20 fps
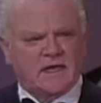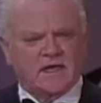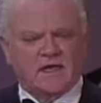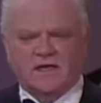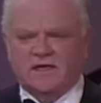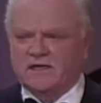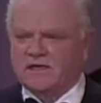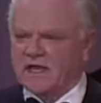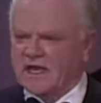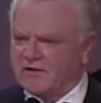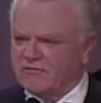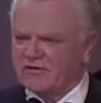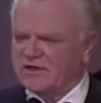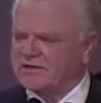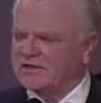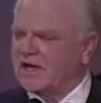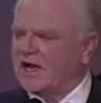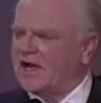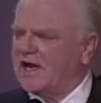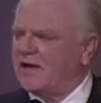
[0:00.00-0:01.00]
It, every
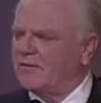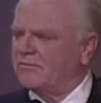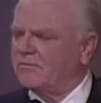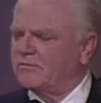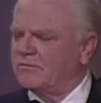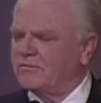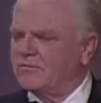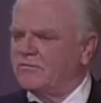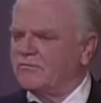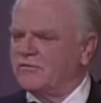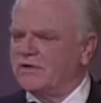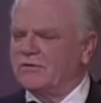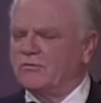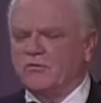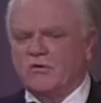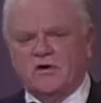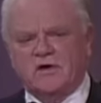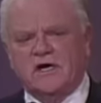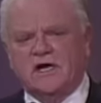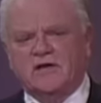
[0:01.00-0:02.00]
time we
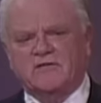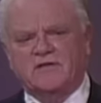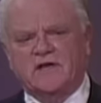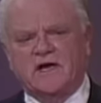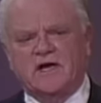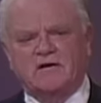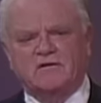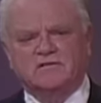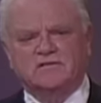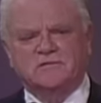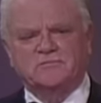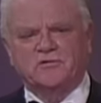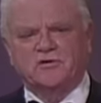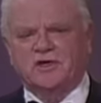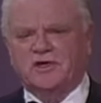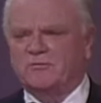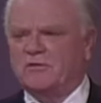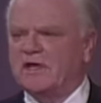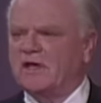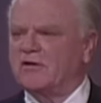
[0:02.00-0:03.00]
walk out of the house in the
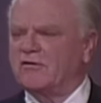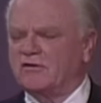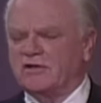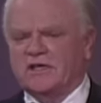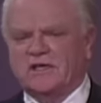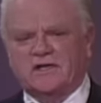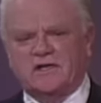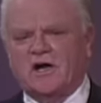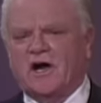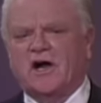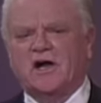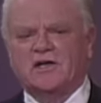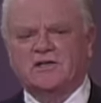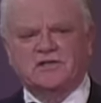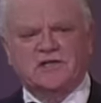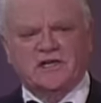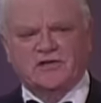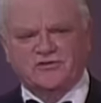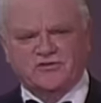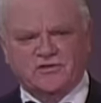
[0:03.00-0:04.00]
morning, we are looking at
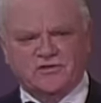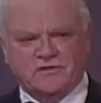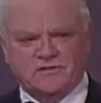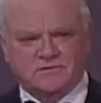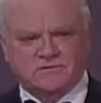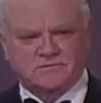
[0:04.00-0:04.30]
architecture.